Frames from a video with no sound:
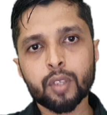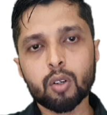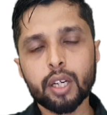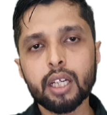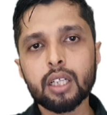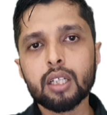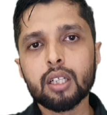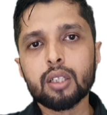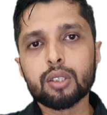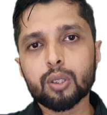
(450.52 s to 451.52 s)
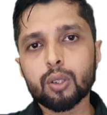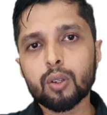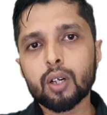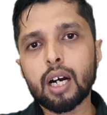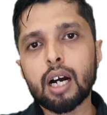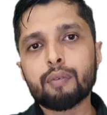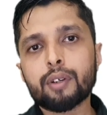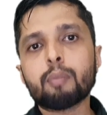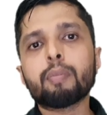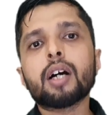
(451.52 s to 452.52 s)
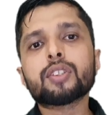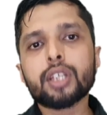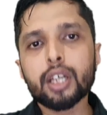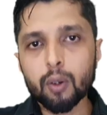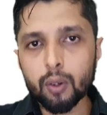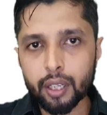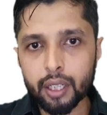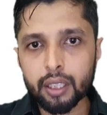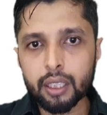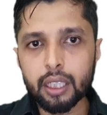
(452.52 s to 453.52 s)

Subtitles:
Okay, so after passing an order,